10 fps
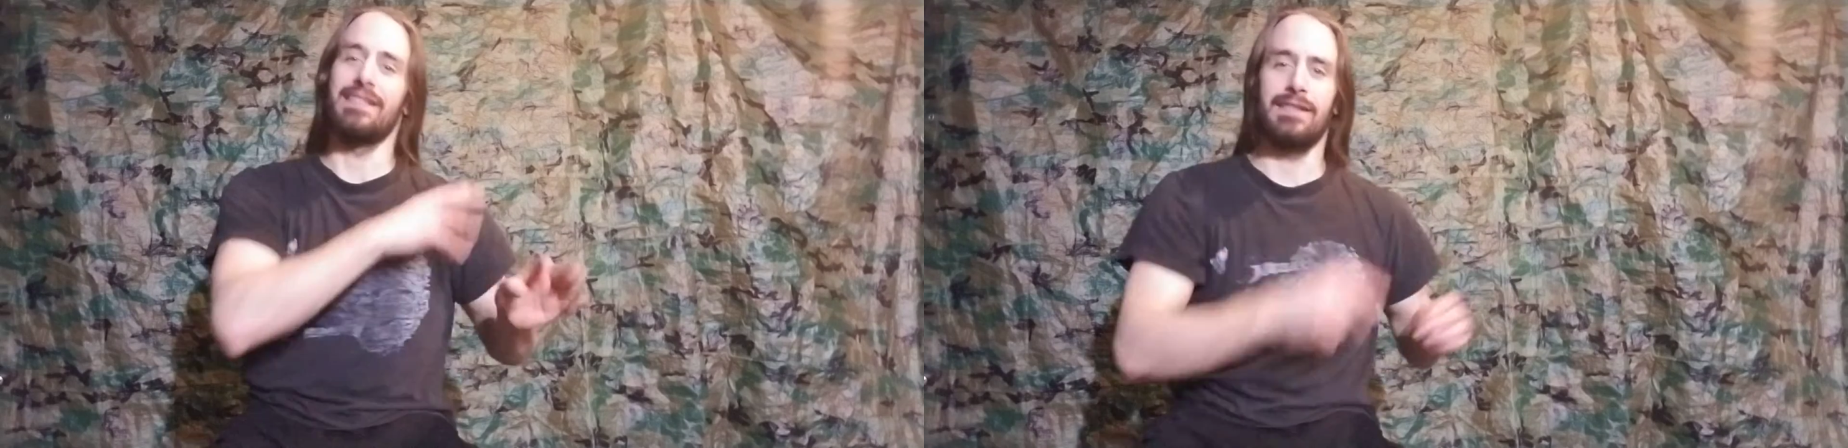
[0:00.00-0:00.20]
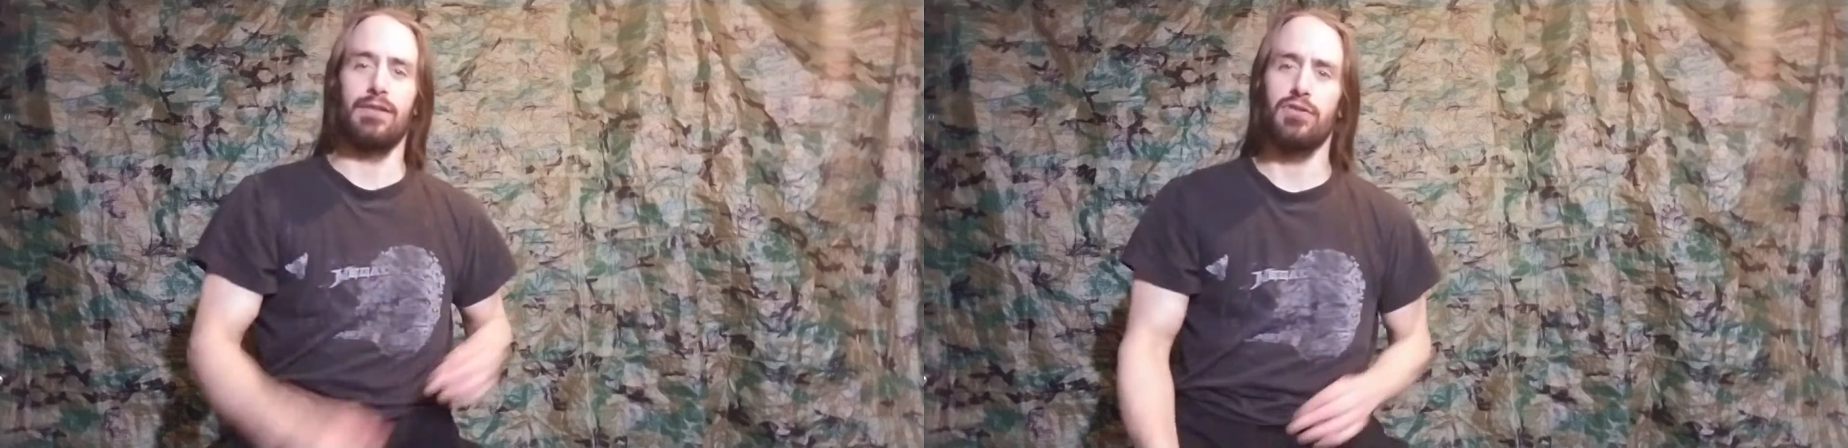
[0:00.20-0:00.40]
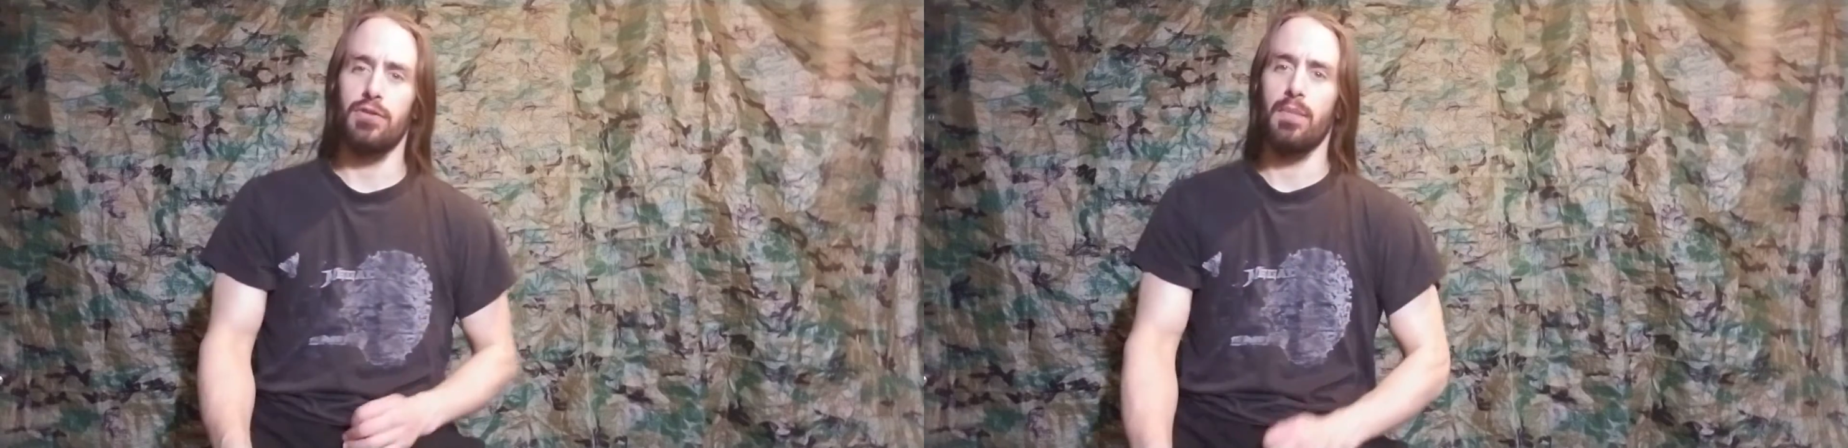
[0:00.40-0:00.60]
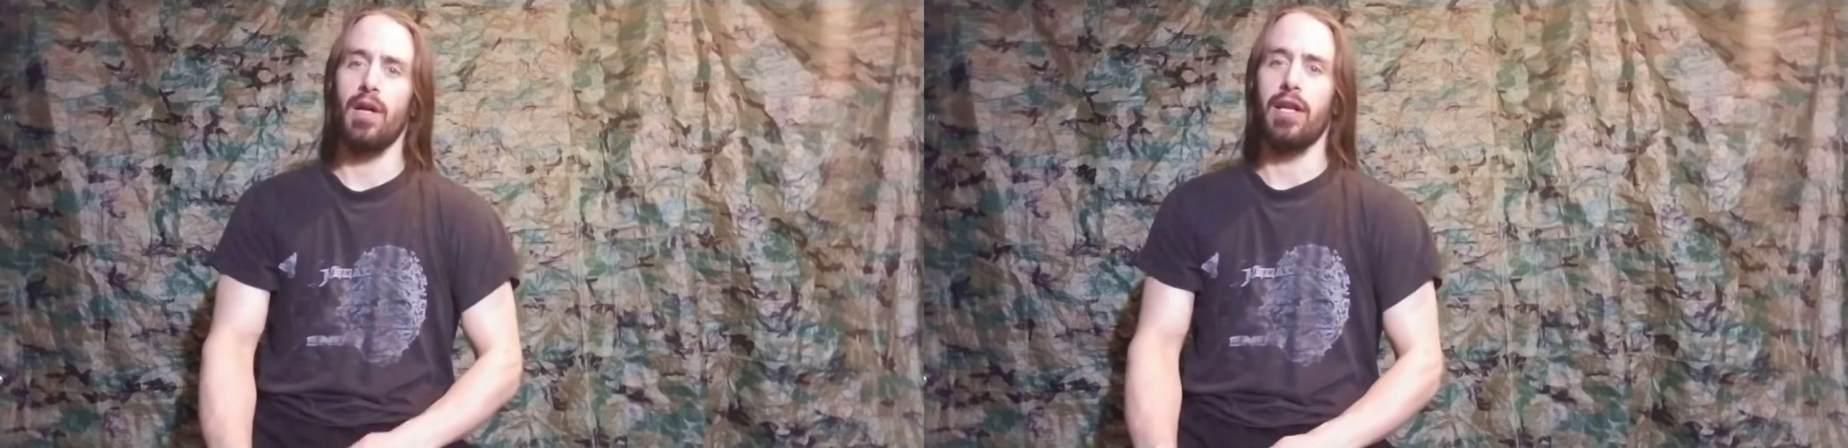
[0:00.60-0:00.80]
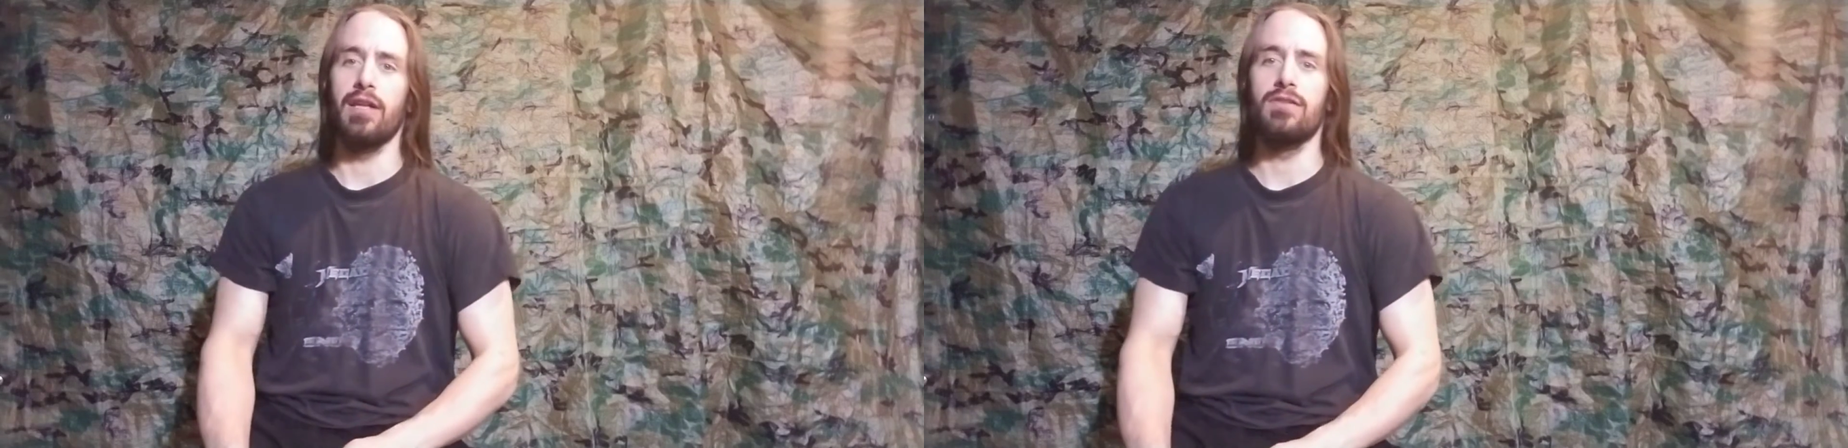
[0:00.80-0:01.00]
steal your
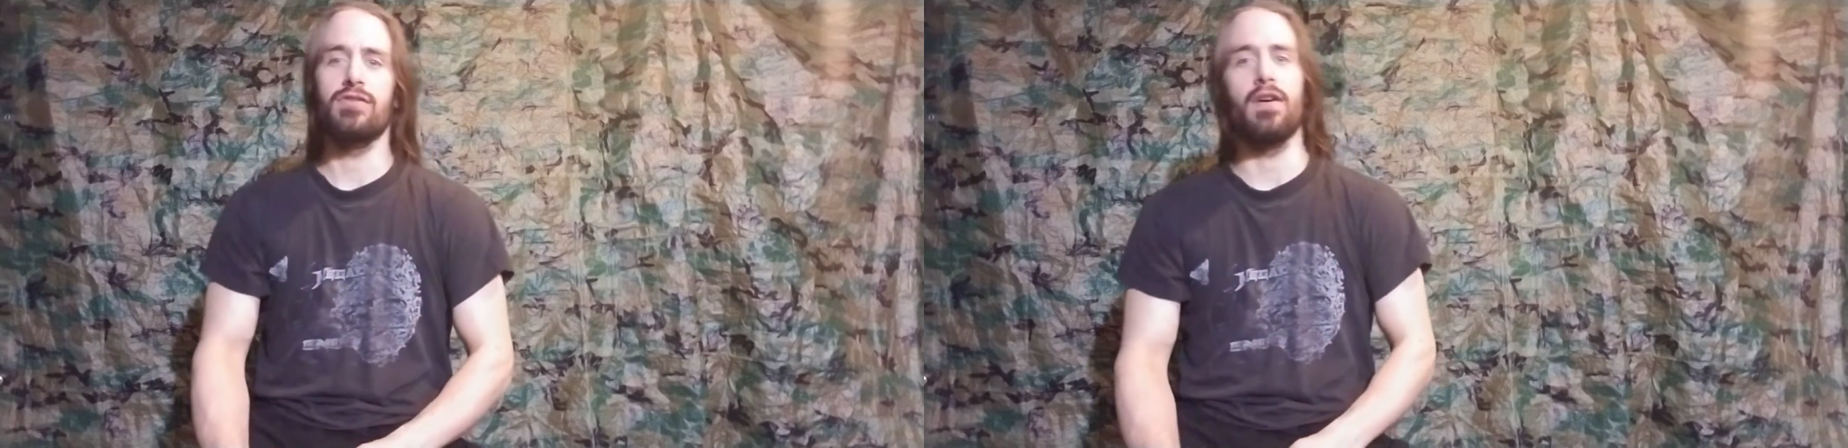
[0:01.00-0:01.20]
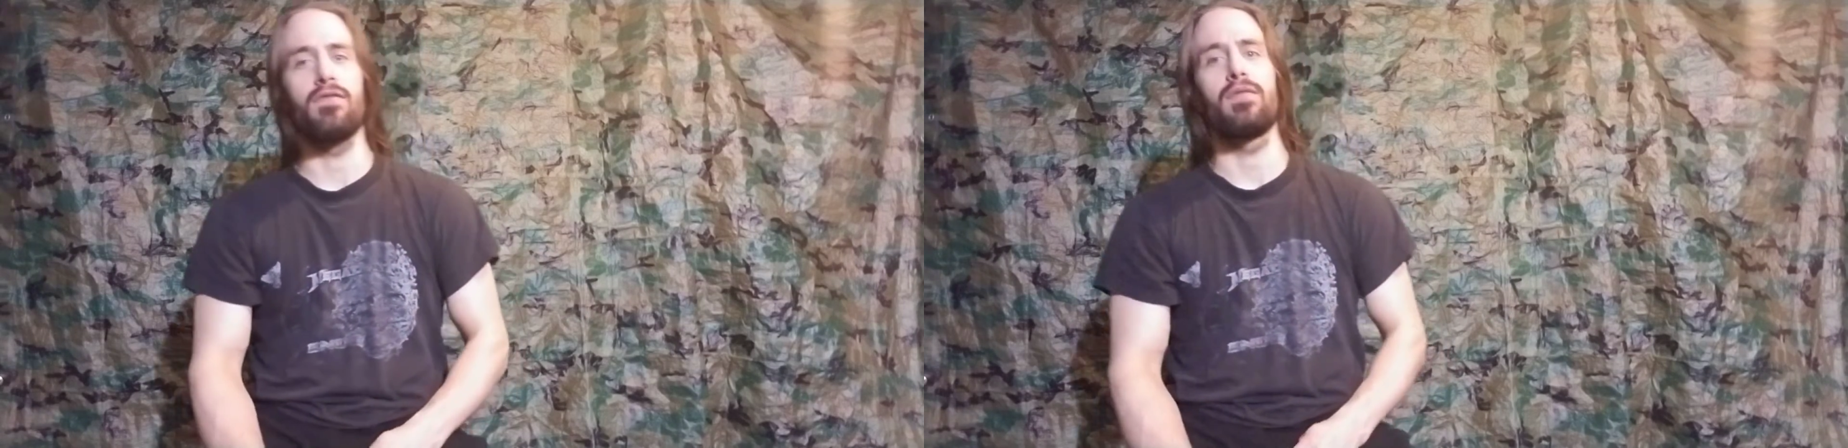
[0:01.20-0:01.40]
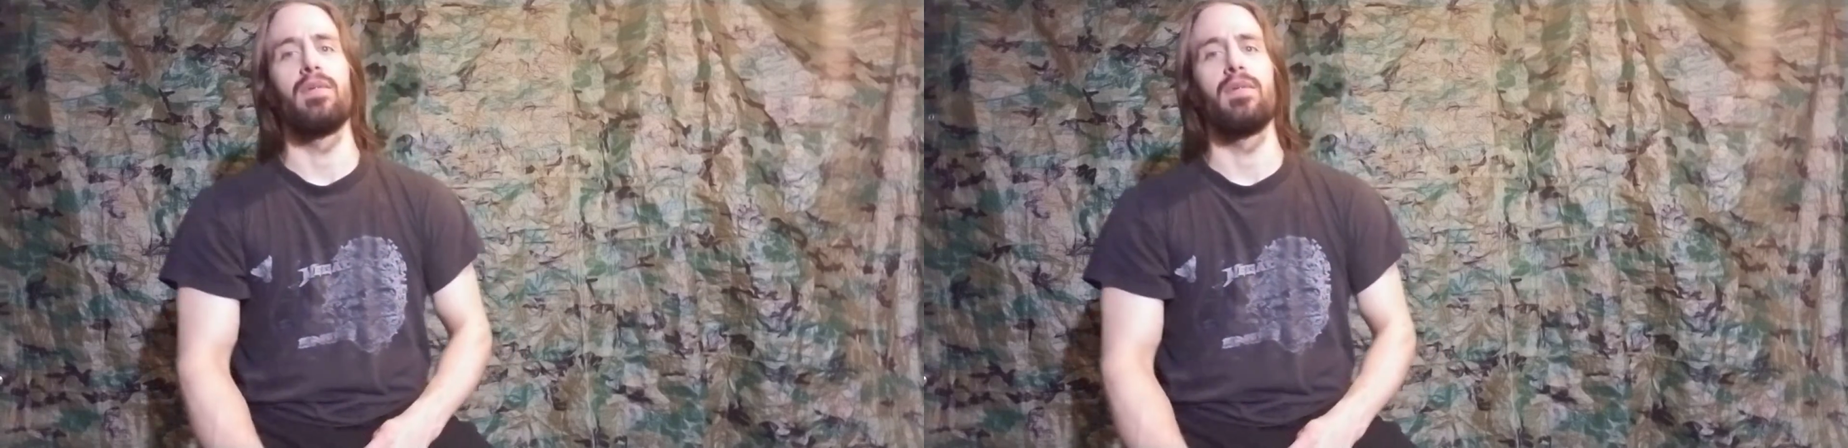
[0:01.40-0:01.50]
money and stuff.